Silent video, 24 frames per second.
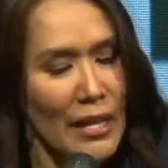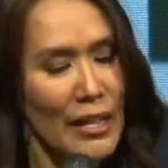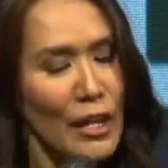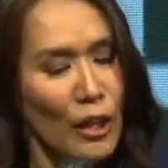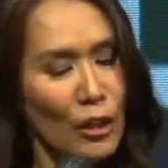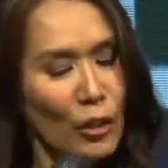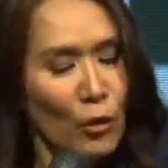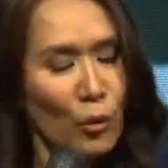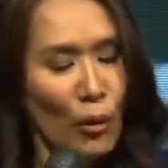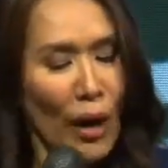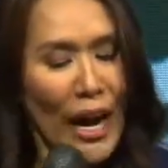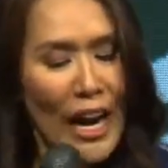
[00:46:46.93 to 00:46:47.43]

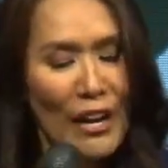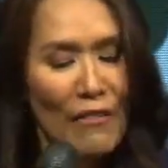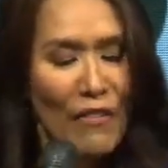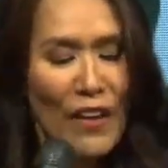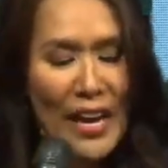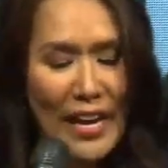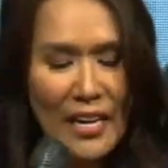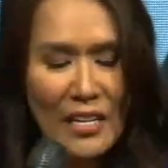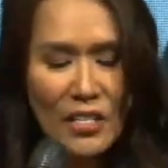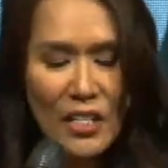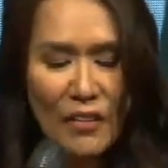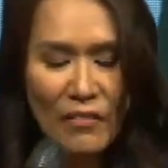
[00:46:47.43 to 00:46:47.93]
The
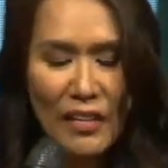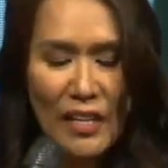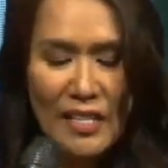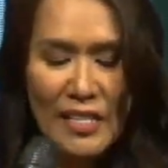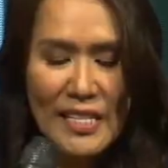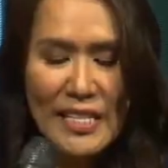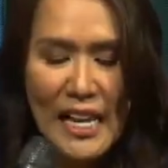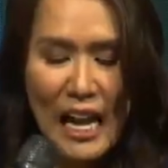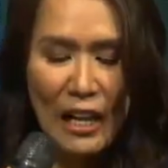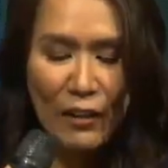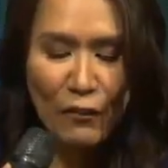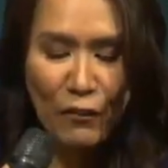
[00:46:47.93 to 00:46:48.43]
cravings of the
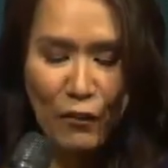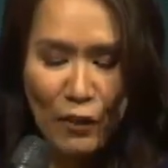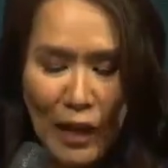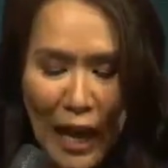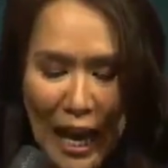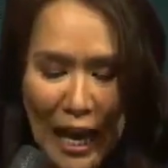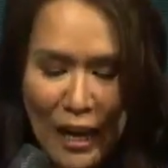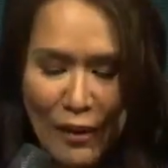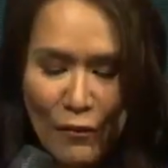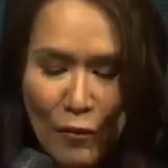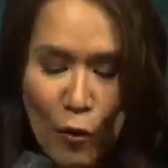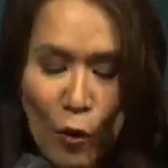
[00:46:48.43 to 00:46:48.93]

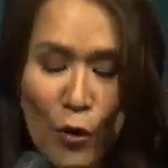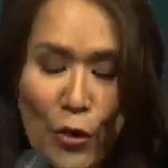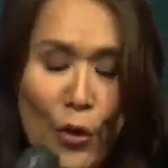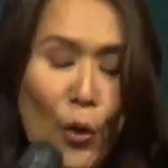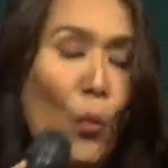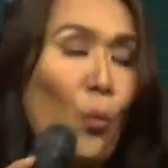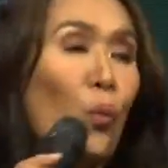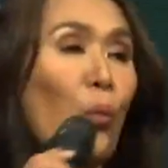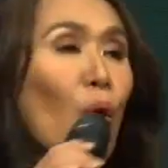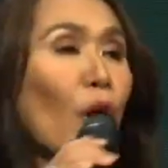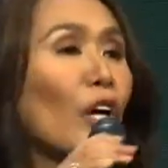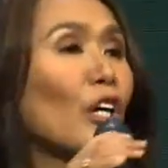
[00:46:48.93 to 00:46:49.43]
self-life or
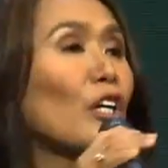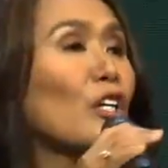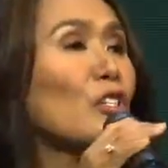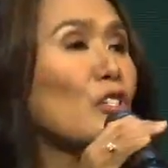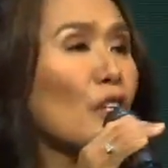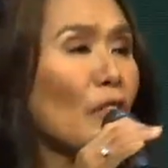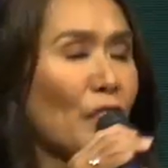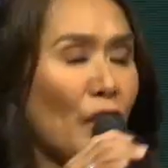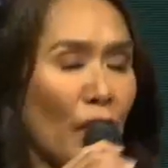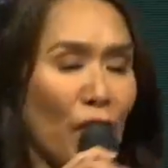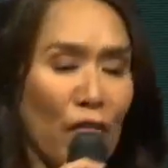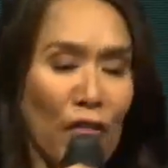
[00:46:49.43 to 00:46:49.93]
the
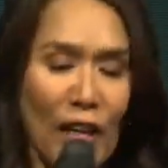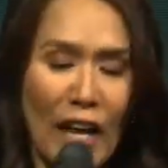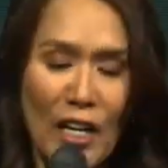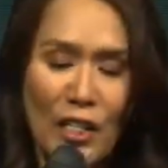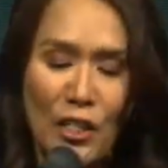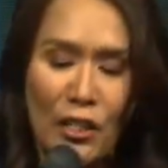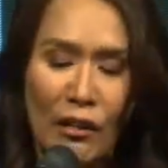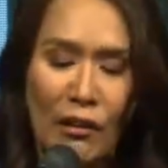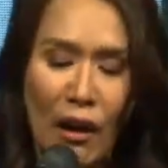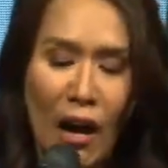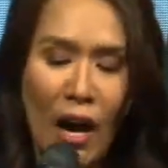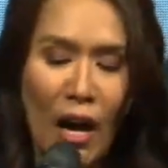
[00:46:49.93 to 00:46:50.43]
works of the
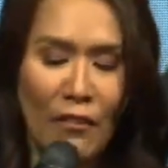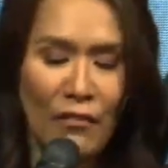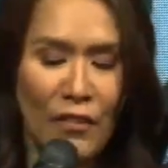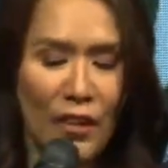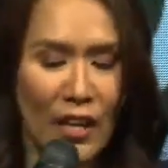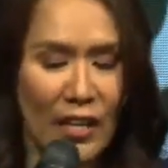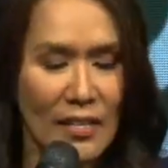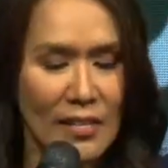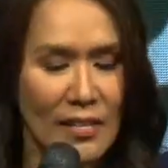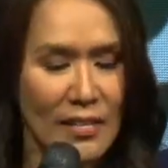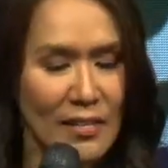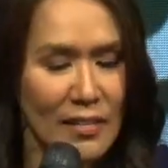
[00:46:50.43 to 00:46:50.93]
flesh are
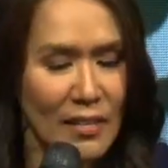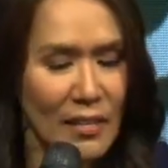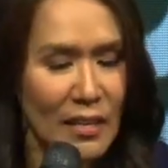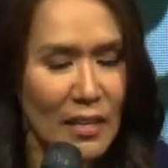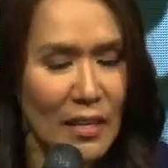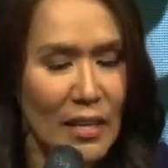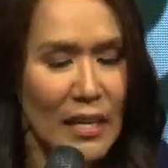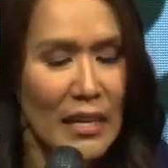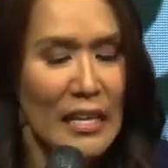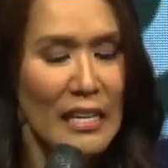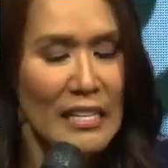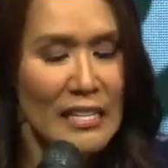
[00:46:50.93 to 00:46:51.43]
obvious.
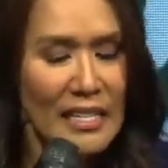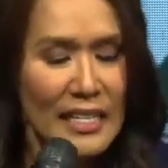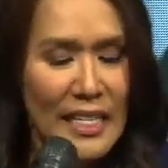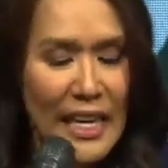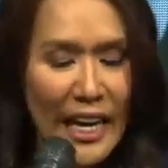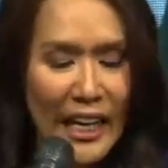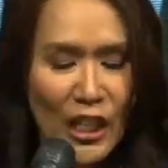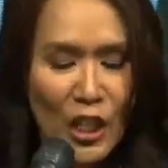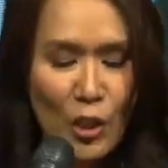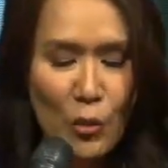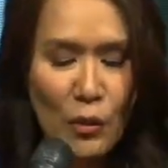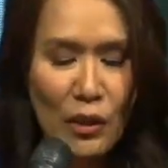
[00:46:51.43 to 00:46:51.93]

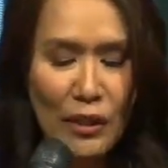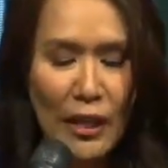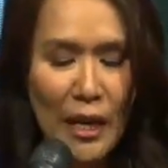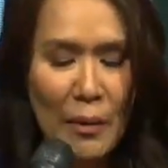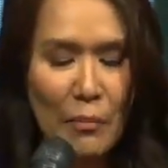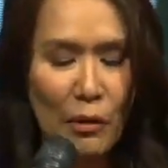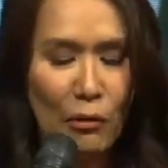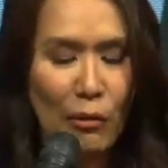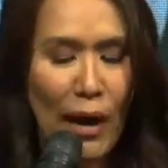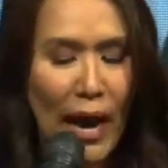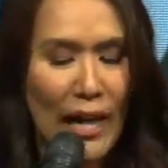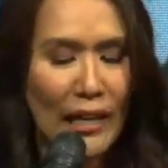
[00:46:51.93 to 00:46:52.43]
Sexual
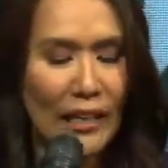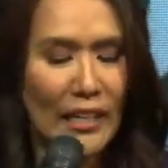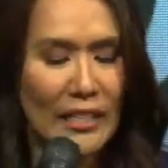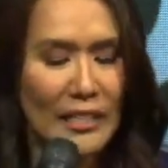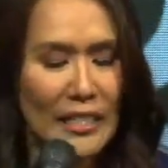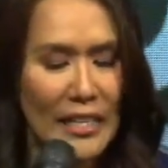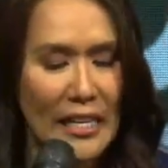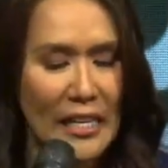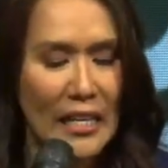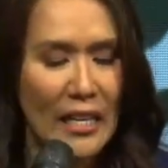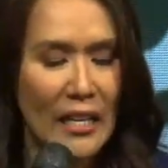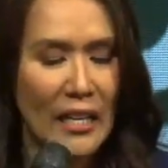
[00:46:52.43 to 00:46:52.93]

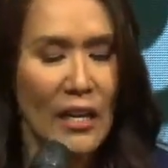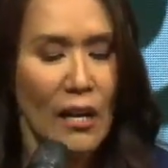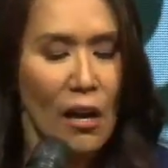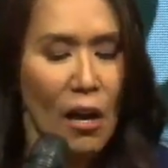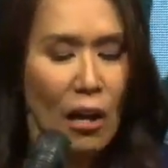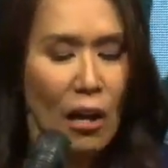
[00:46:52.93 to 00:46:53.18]
immorality,